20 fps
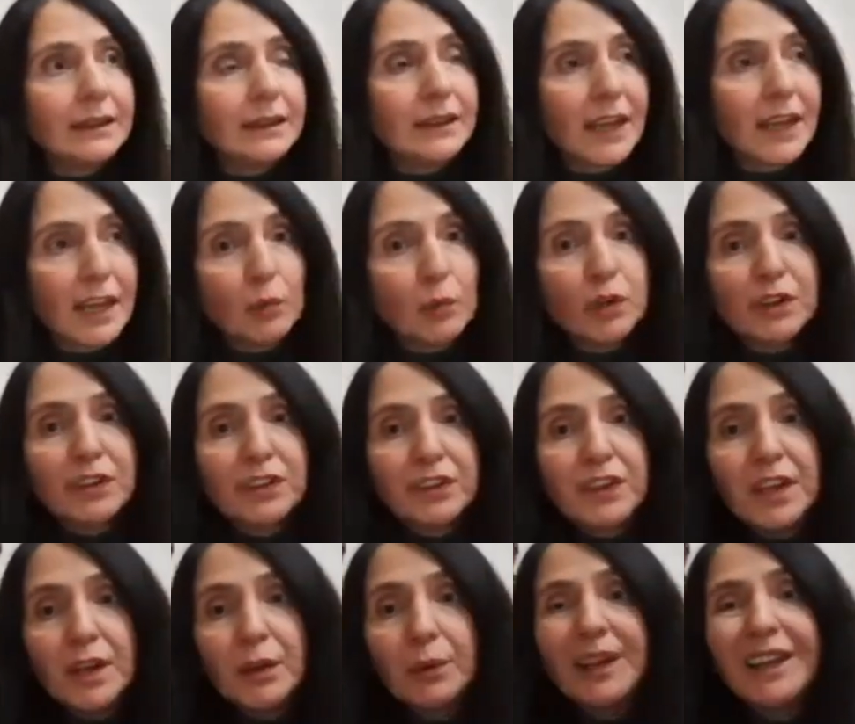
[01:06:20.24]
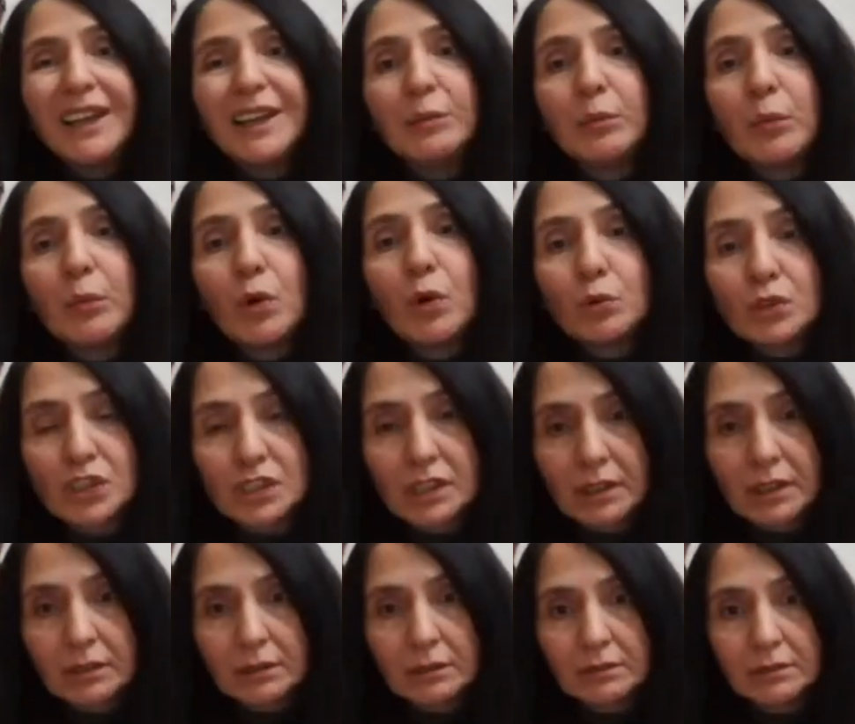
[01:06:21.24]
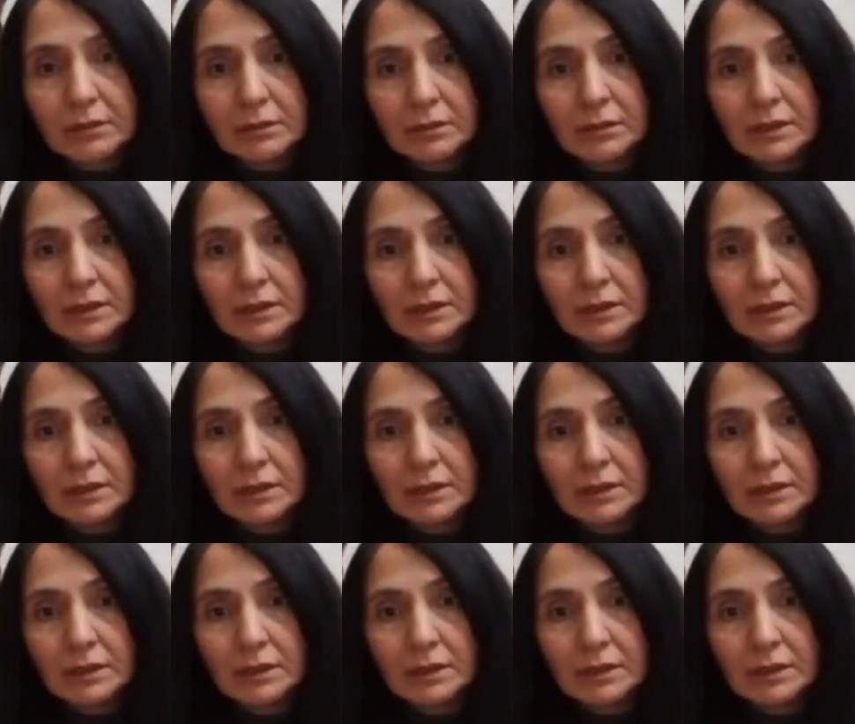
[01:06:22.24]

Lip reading: They were theory in motion.